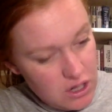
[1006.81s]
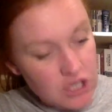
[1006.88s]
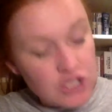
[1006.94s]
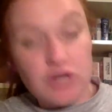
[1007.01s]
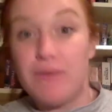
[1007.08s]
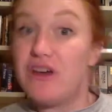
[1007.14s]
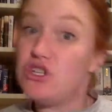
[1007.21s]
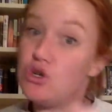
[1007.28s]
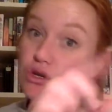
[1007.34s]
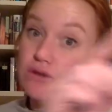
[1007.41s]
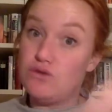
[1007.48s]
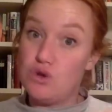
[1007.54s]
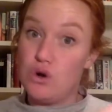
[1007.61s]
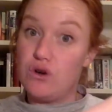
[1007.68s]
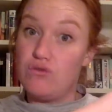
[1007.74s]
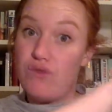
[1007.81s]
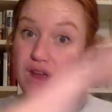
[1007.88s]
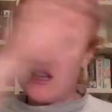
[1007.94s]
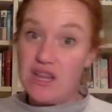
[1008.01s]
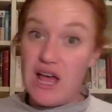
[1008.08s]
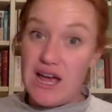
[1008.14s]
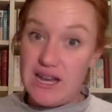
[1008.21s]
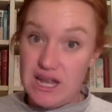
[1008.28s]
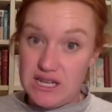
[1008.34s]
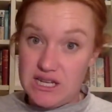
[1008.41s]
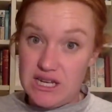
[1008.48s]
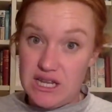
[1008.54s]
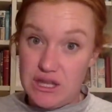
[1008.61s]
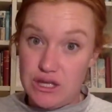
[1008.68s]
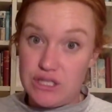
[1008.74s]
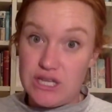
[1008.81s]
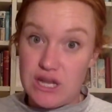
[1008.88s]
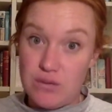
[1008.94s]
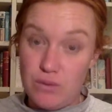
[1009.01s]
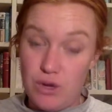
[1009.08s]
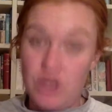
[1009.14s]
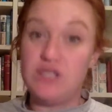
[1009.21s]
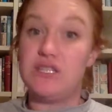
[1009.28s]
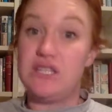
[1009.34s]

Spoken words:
So make sure you've drawn a red line underneath your 10 words.